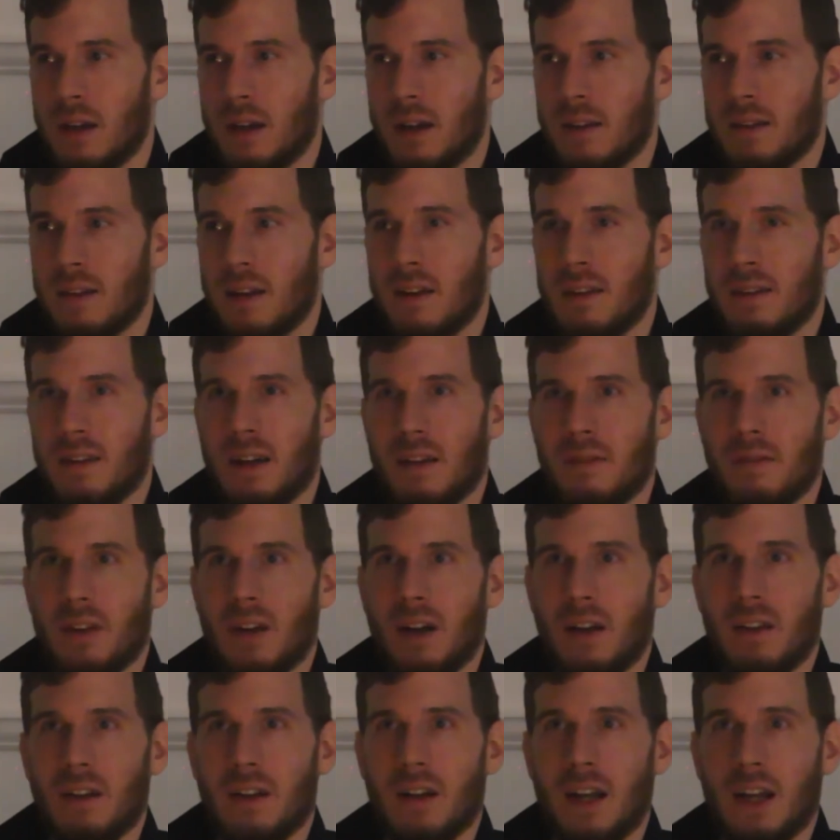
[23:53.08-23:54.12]
Chazal said if
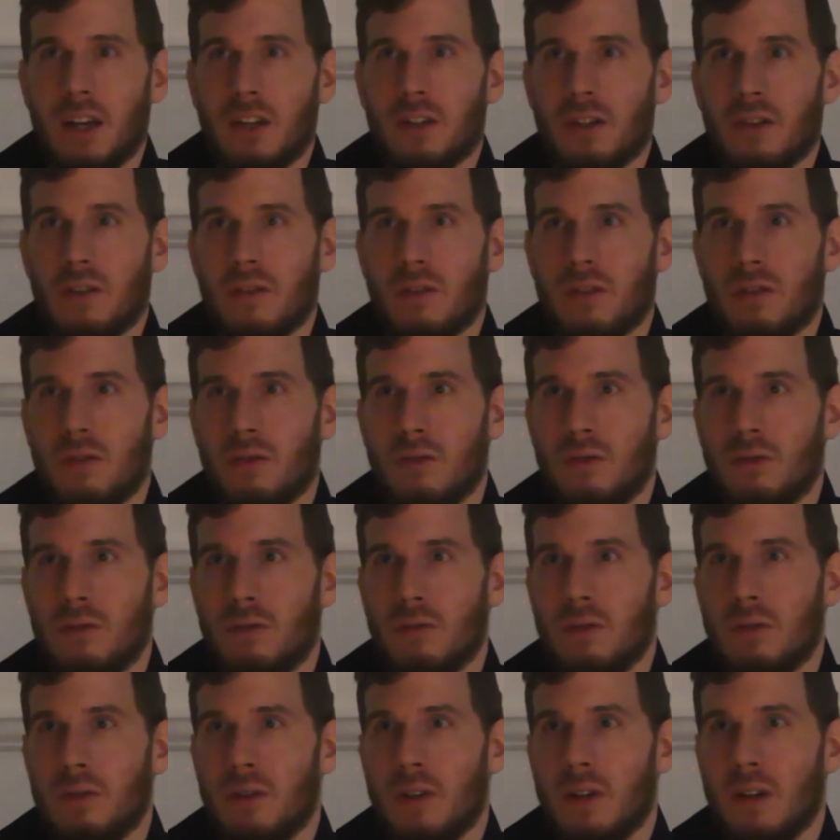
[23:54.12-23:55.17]
the other nations
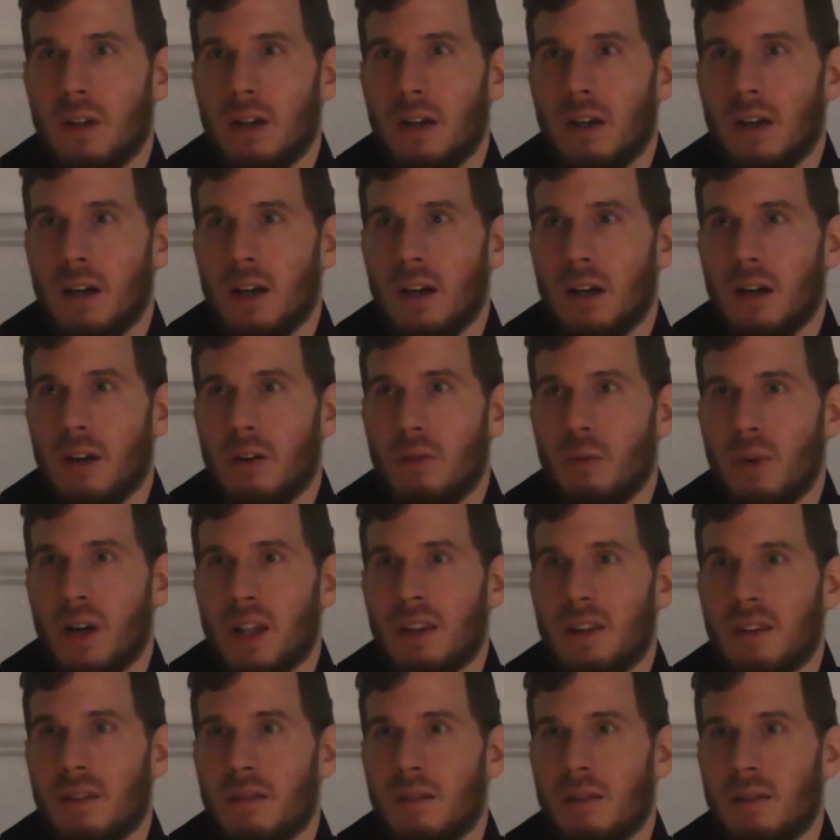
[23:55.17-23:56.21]
knew
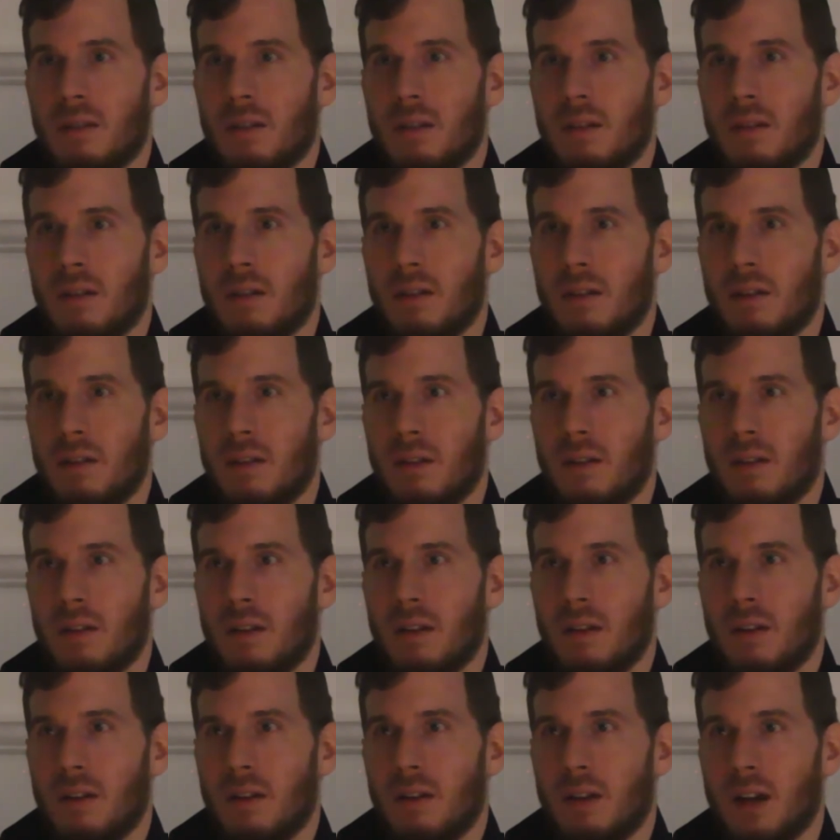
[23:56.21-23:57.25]
what
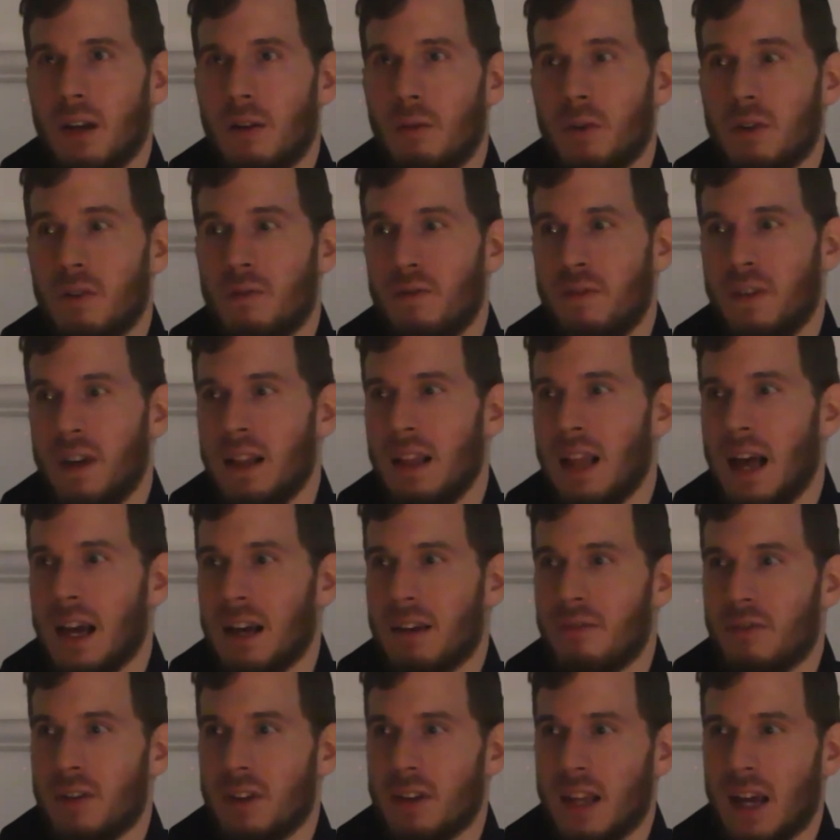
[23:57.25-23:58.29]
it would feel
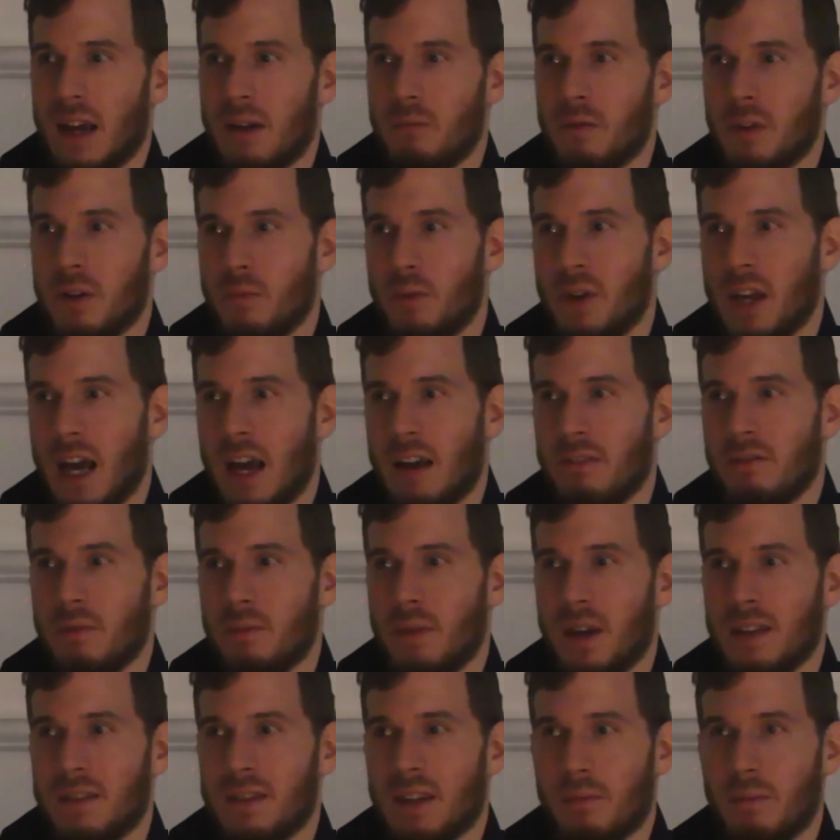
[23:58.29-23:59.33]
like for them when we have a
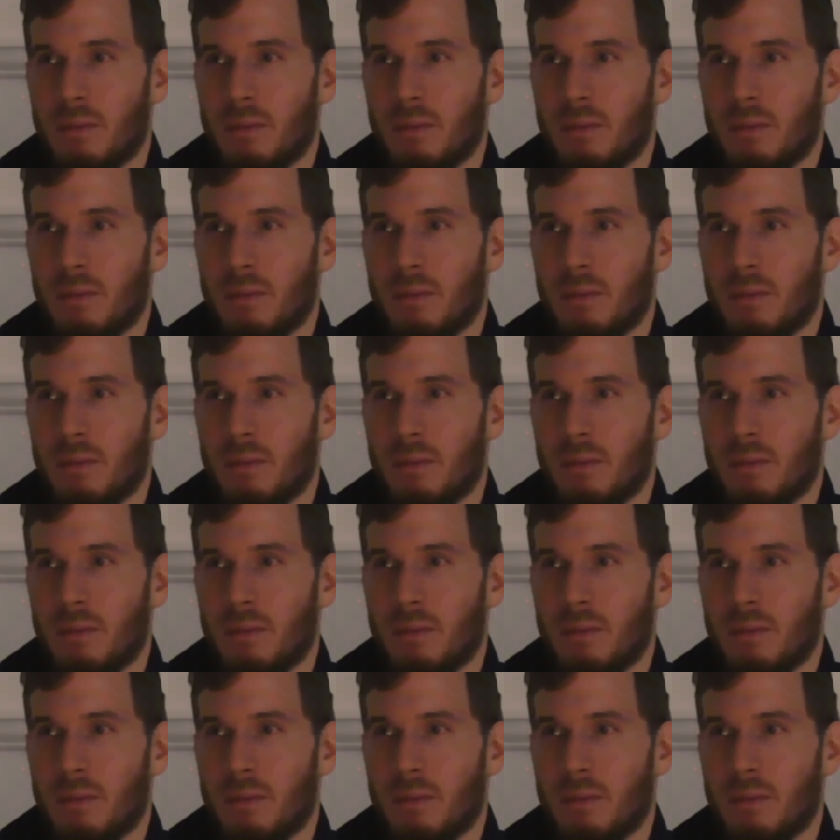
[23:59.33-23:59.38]
Beis